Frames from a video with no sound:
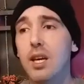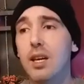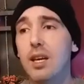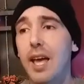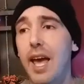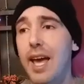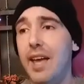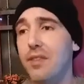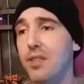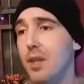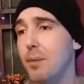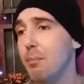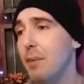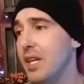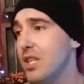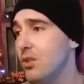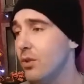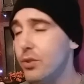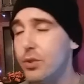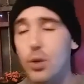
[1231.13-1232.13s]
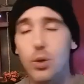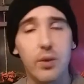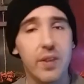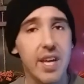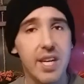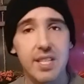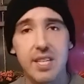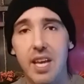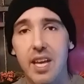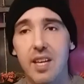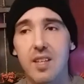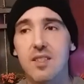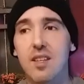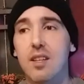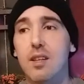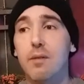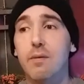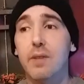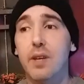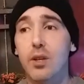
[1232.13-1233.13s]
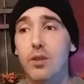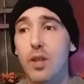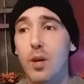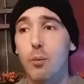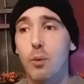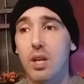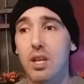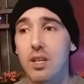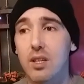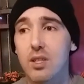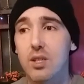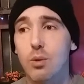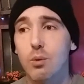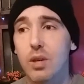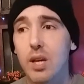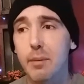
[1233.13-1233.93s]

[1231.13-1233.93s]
and the mental toll that takes and the fear that went into it.